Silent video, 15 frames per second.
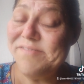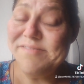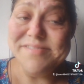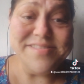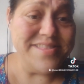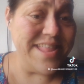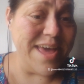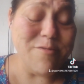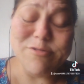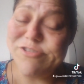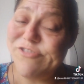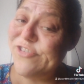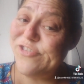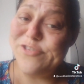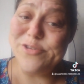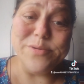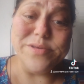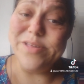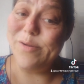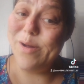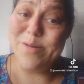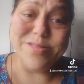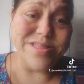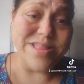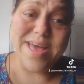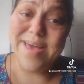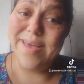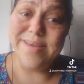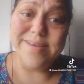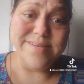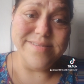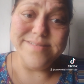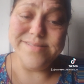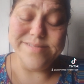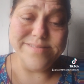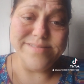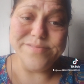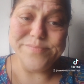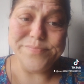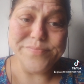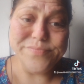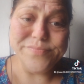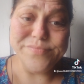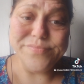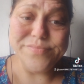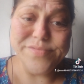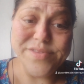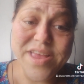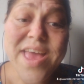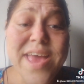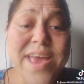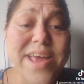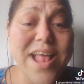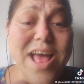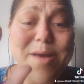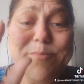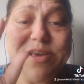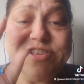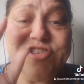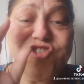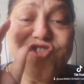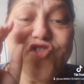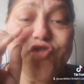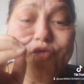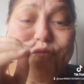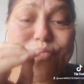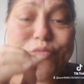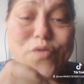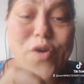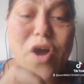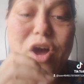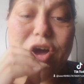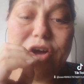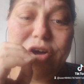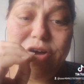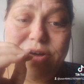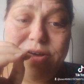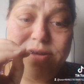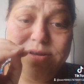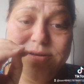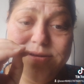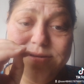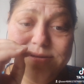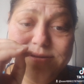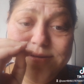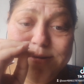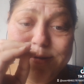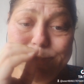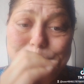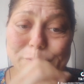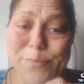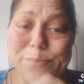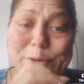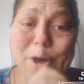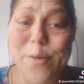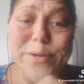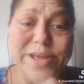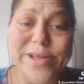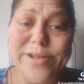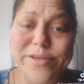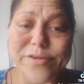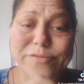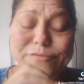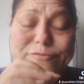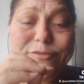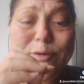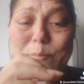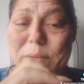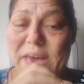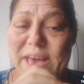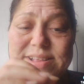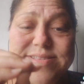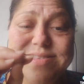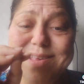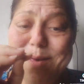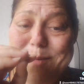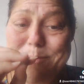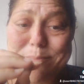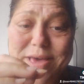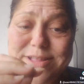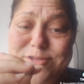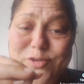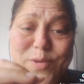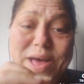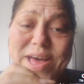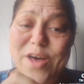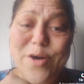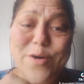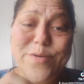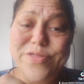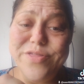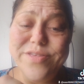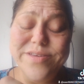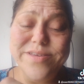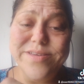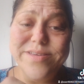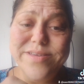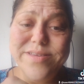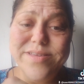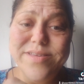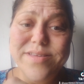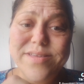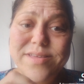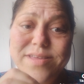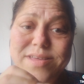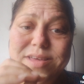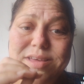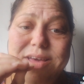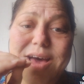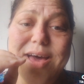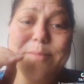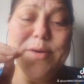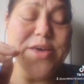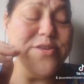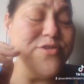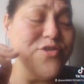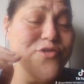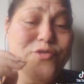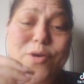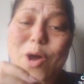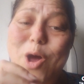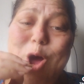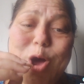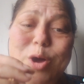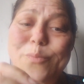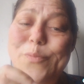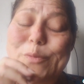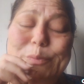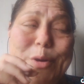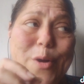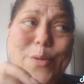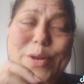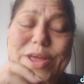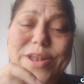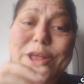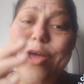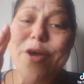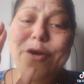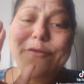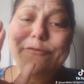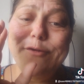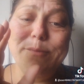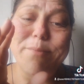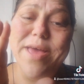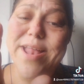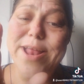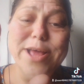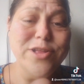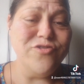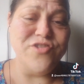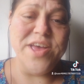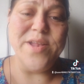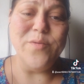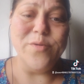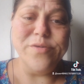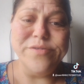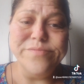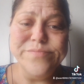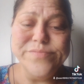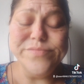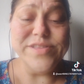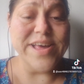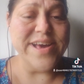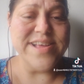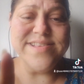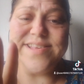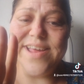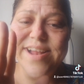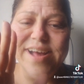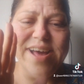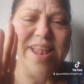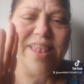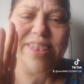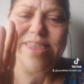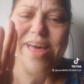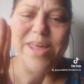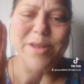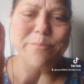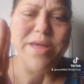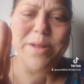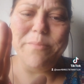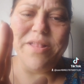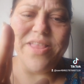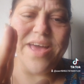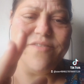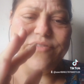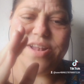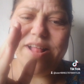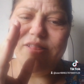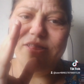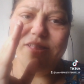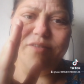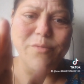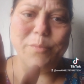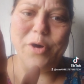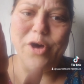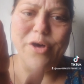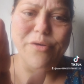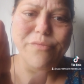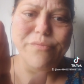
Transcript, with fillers: They were just doing their own thing. And I'm a strong proponent for men's mental health. I'm a strong proponent for men in general. Like I said, I got a lot of men in my life and I love them all.